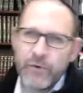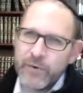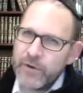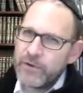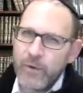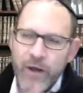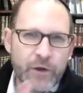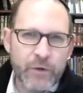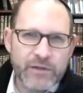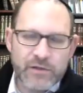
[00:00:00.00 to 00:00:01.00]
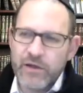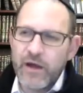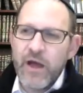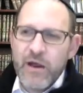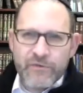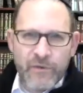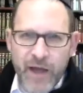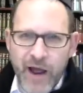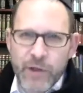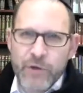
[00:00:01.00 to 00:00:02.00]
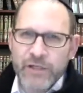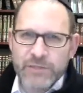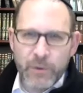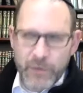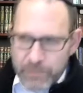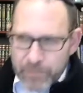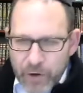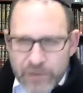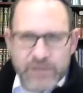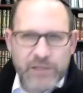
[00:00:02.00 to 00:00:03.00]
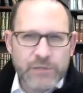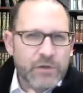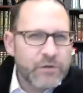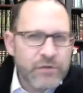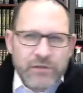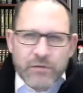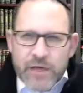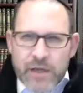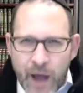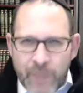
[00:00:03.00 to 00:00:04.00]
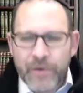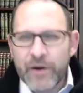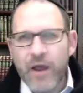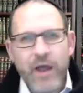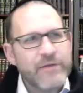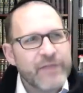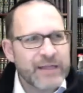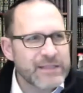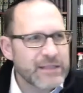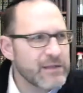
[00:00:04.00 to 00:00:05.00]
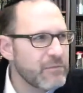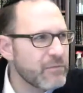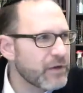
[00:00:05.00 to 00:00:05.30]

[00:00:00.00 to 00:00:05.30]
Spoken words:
We all know I have to go into from the Holocaust, but when a person is reduced to a number, that's you